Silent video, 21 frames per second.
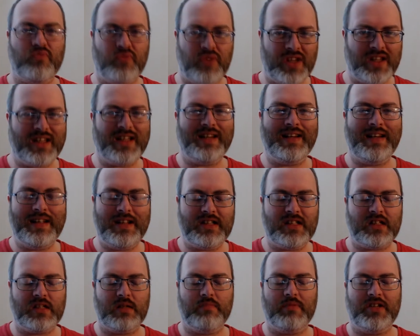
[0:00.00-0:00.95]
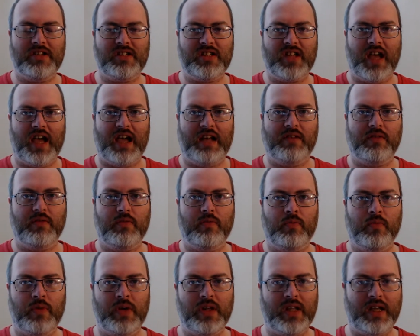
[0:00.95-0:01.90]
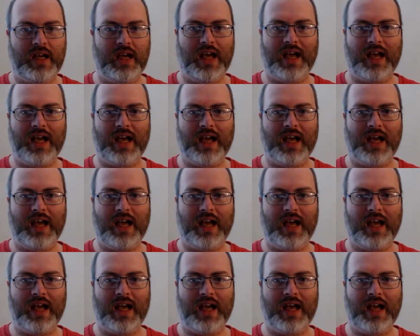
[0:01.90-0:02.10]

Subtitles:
really needs to be said, really.